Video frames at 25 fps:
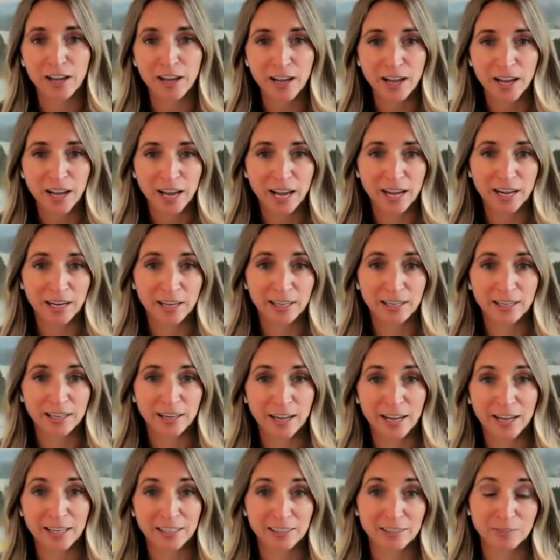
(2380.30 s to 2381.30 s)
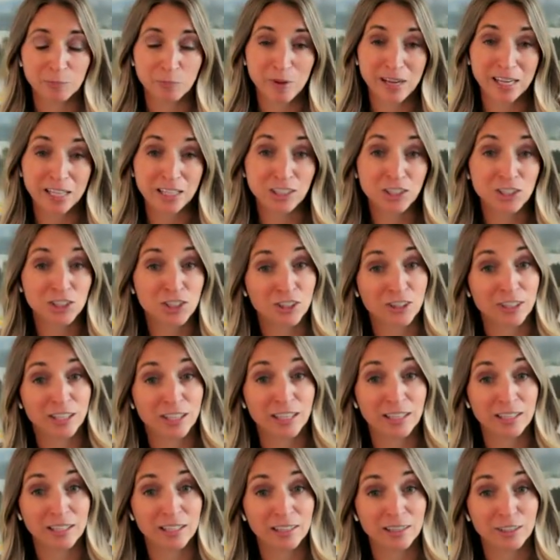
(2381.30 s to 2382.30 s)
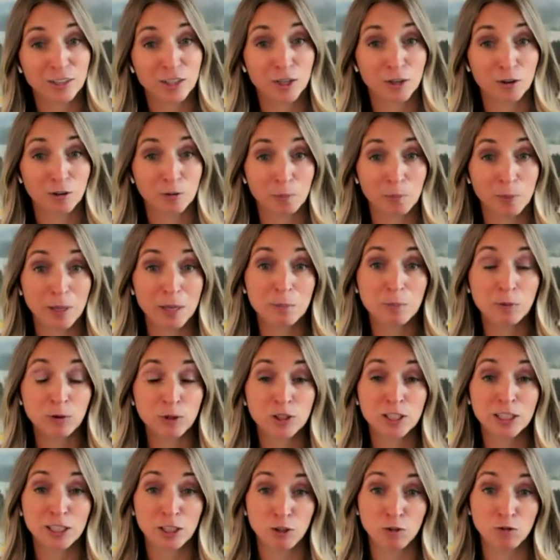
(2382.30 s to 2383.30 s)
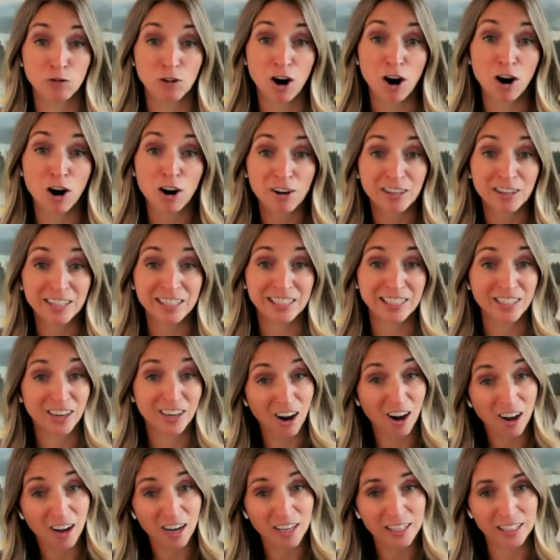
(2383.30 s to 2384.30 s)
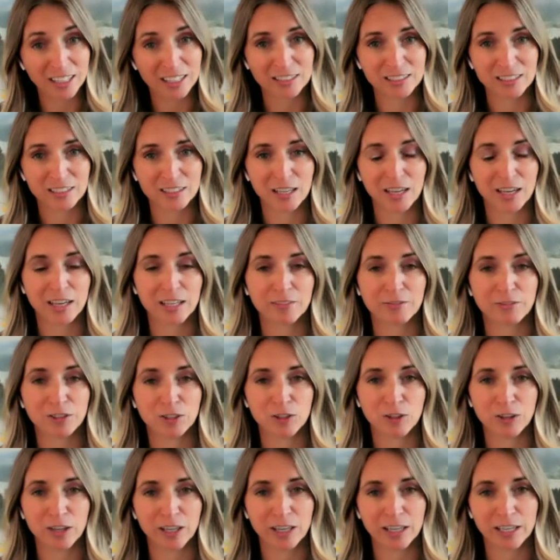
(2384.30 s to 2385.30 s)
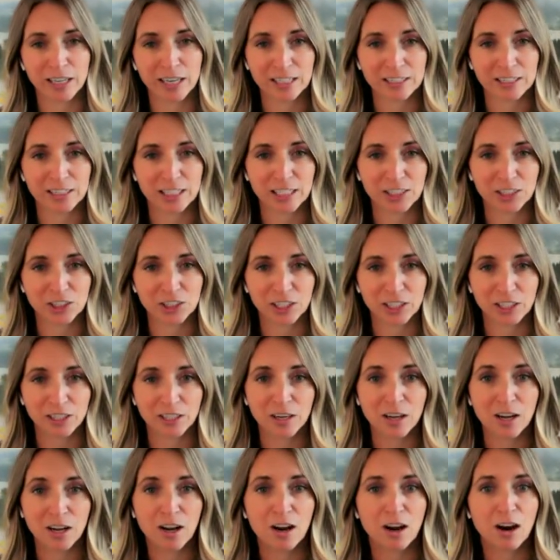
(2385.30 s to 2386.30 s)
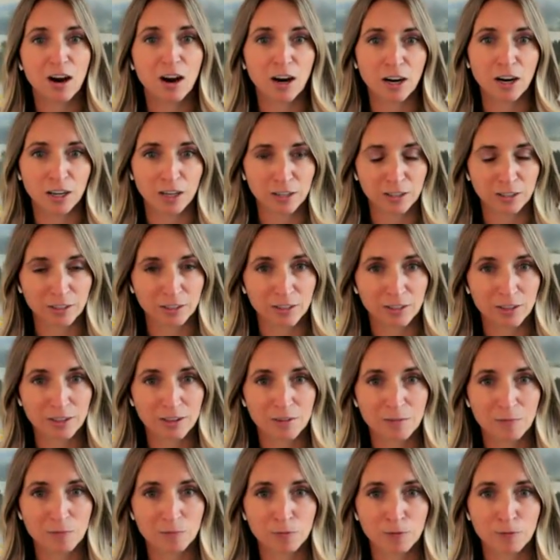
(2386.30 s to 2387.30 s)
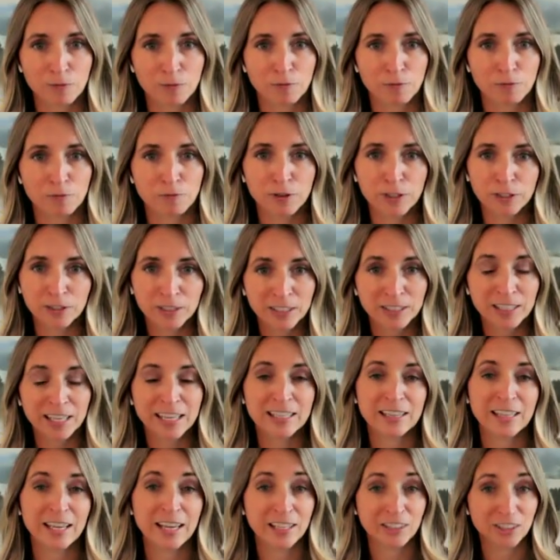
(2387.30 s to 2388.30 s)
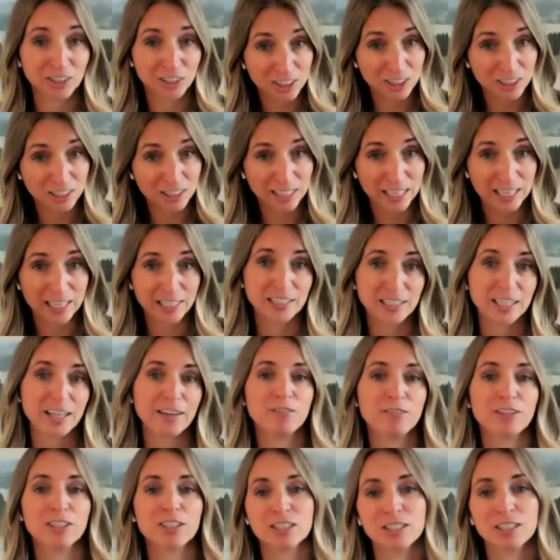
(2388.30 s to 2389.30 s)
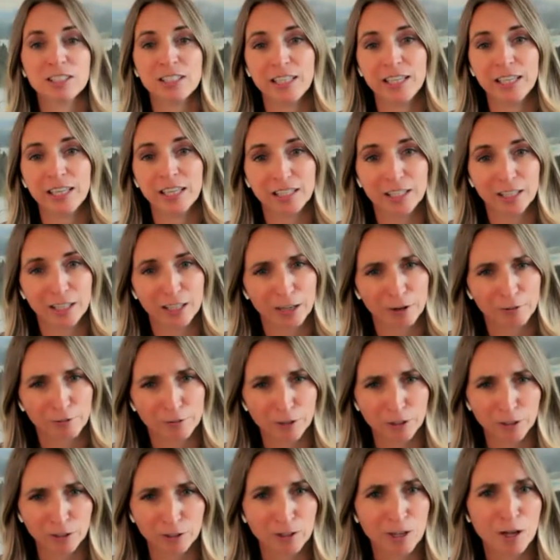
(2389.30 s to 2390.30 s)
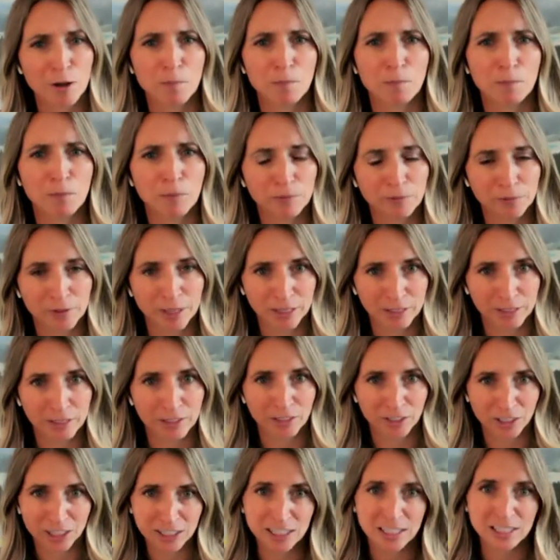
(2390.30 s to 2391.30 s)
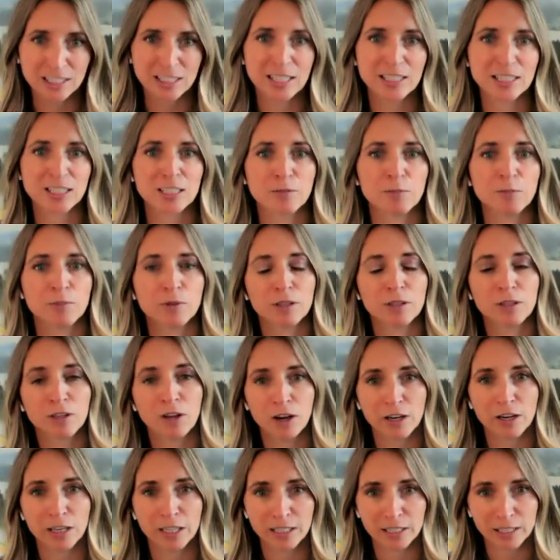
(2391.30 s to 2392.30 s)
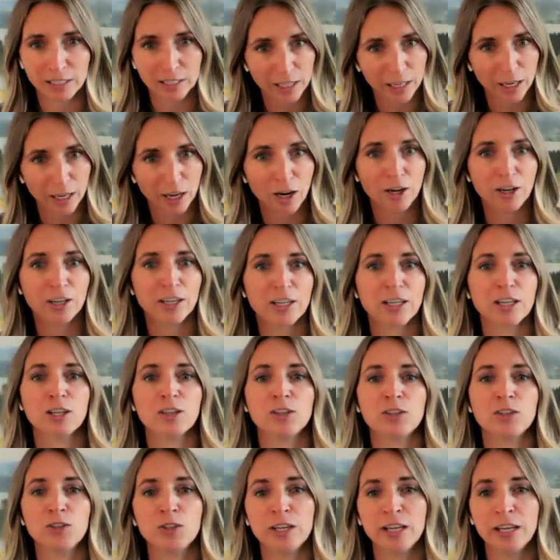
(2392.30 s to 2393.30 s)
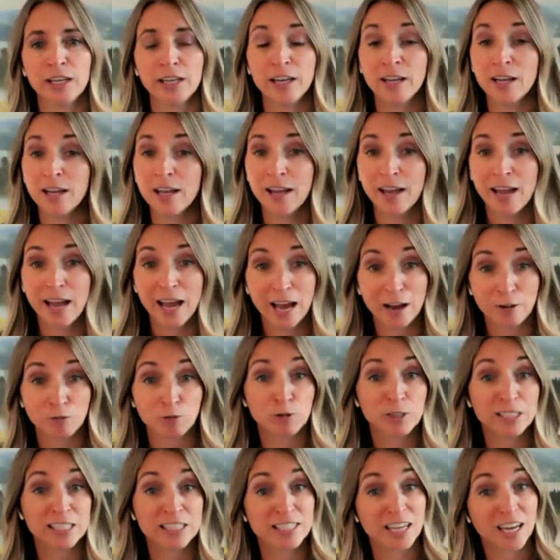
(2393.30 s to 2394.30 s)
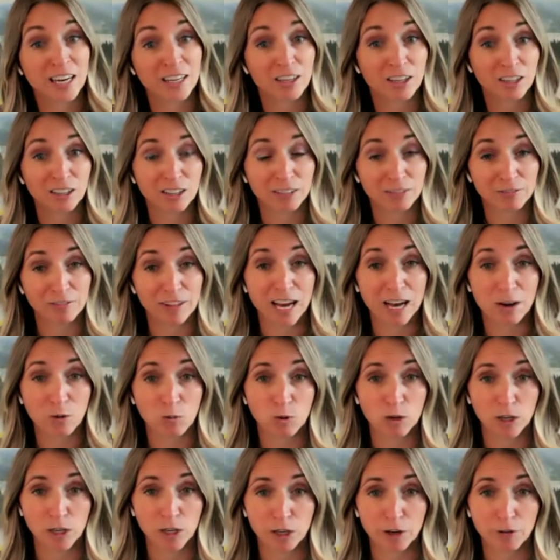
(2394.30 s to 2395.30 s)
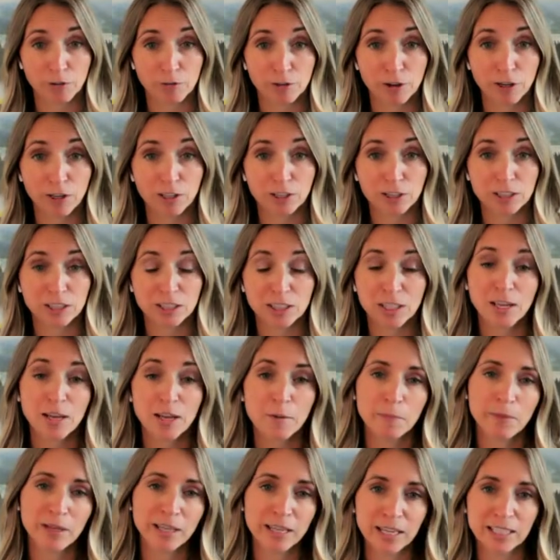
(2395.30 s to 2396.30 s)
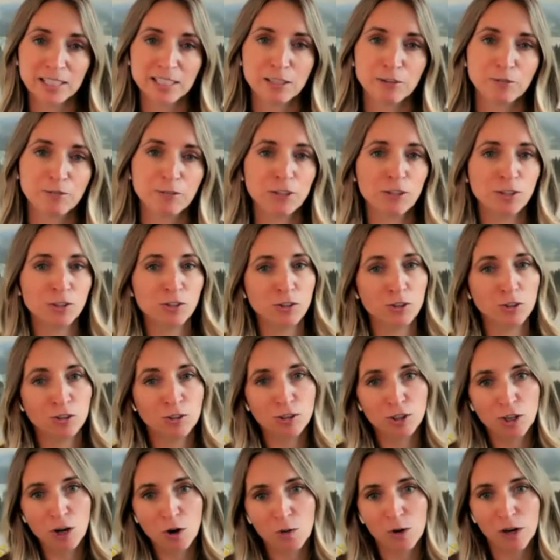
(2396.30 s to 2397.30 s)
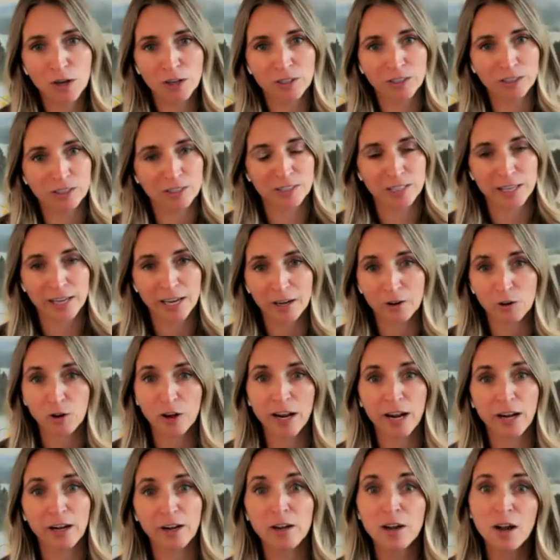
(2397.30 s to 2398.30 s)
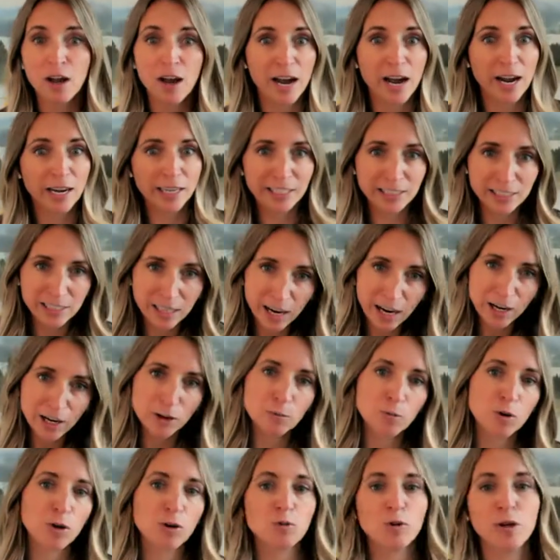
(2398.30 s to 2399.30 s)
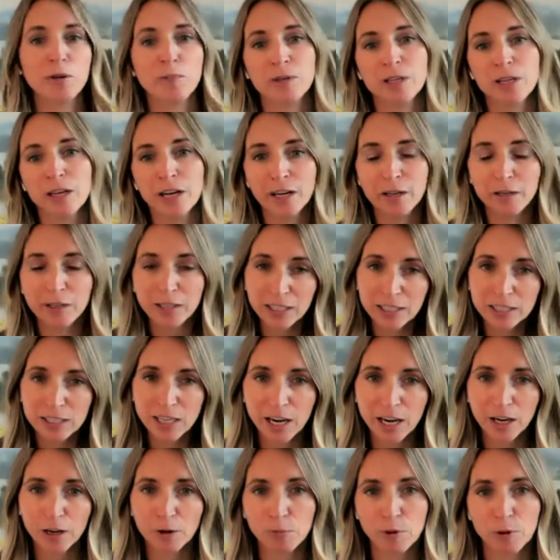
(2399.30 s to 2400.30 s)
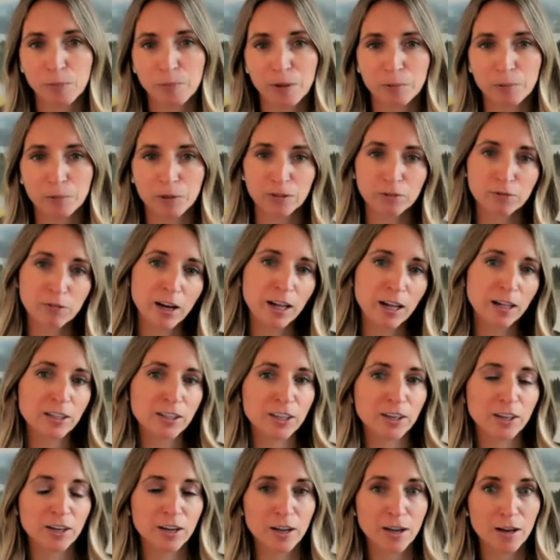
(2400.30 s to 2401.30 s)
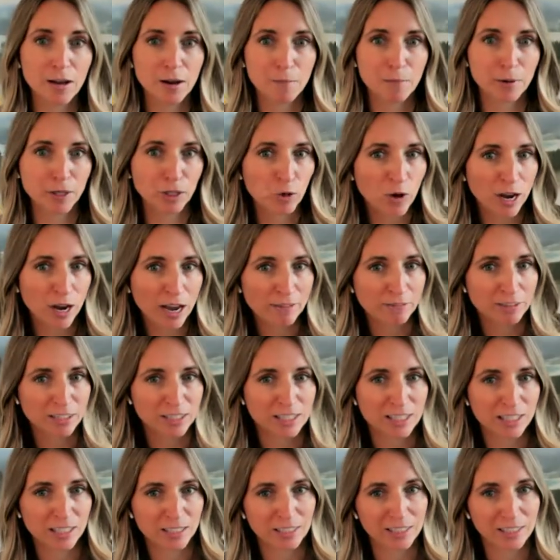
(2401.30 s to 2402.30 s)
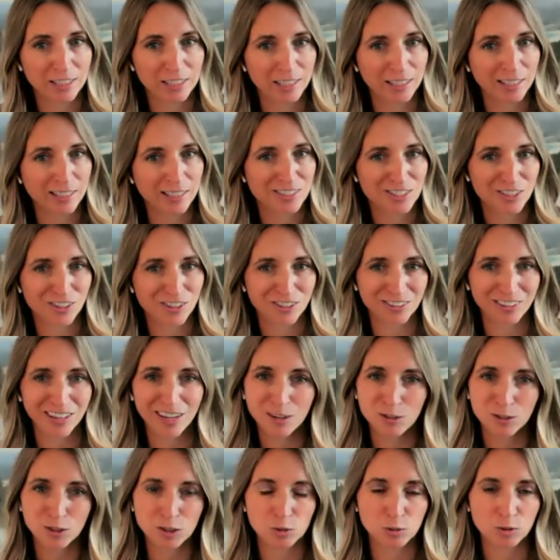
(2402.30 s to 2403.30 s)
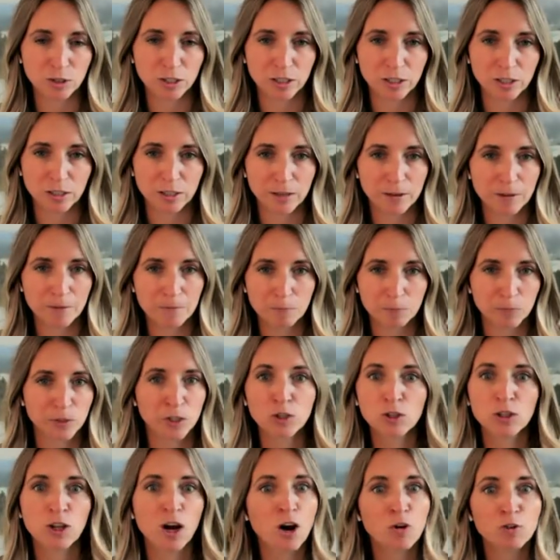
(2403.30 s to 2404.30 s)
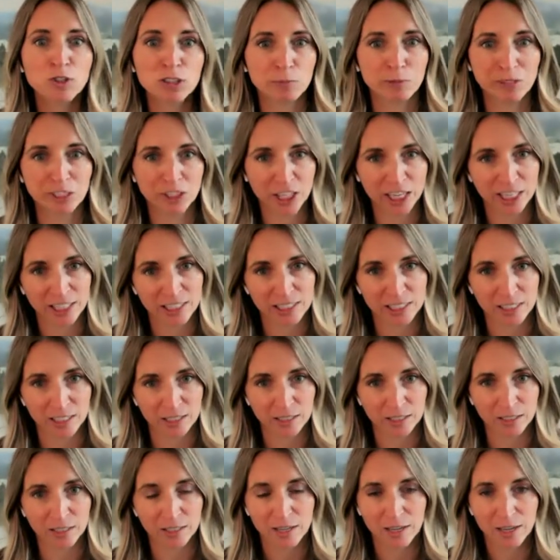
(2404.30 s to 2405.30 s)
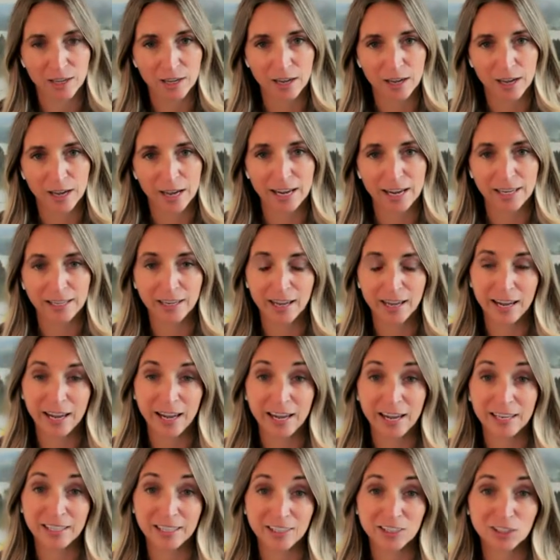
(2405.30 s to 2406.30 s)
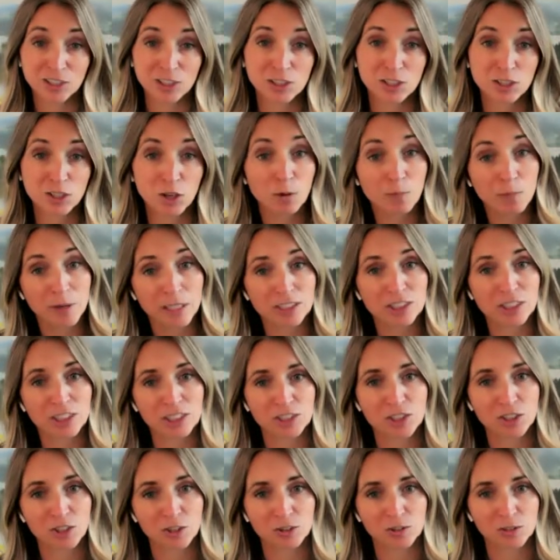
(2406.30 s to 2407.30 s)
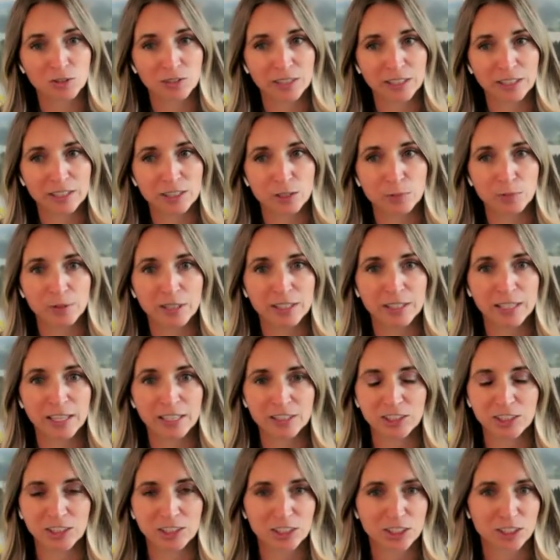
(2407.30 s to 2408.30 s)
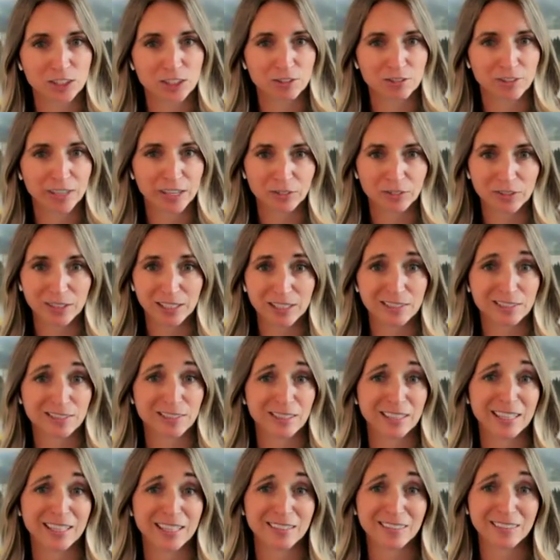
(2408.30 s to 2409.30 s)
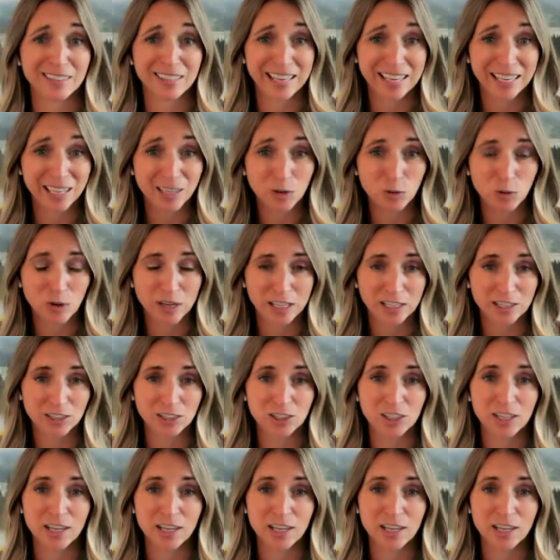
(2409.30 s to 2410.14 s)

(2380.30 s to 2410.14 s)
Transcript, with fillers: and and making sure that your people that you've already got inside of your organization are feeling like they understand diversity and that they feel that there is a sense of belonging they are included have we done all of that work first because if you go out and say okay i need to hire more women i need to more people of color but you haven't done the internal housework you'll always be chasing and and there's so much internally to be done just around things like language